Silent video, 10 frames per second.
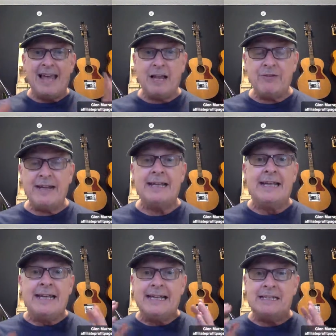Elevate
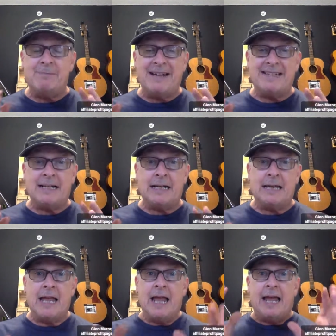is
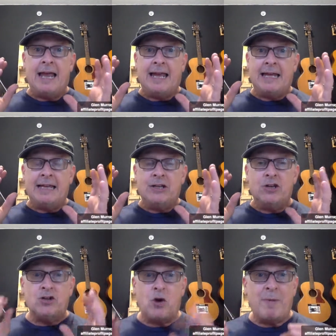basically
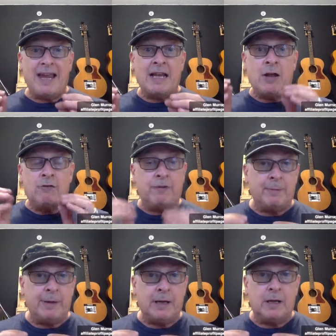a domain
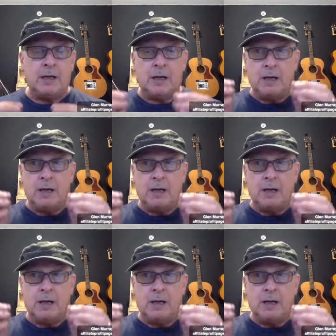flipping